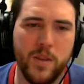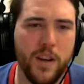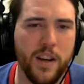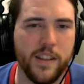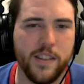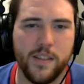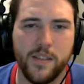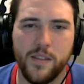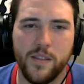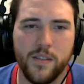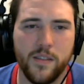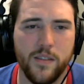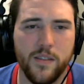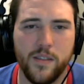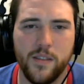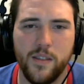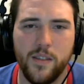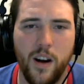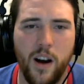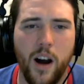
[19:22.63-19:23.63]
Just
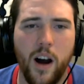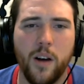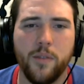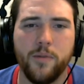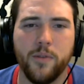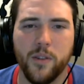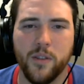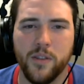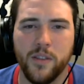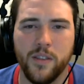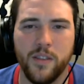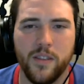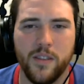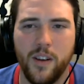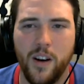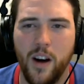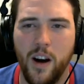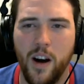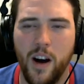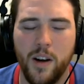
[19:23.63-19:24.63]
awful.
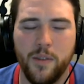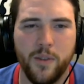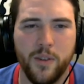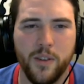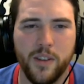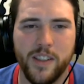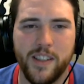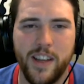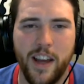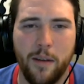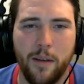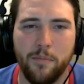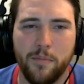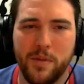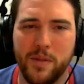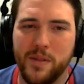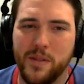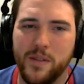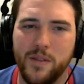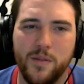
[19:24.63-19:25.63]
Awful
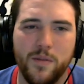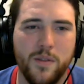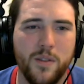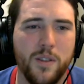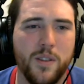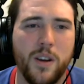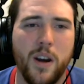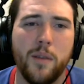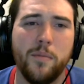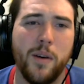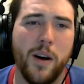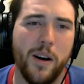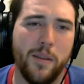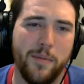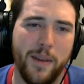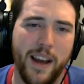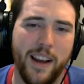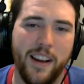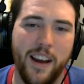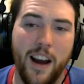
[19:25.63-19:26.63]
attempt. Come on,
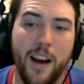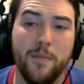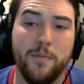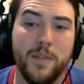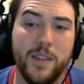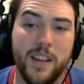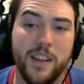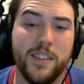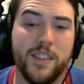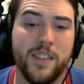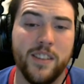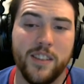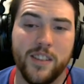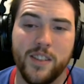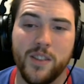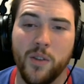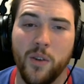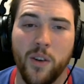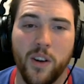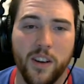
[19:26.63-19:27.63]
man. I'm ditching the
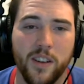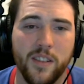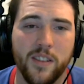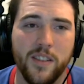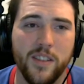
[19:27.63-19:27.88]
sword.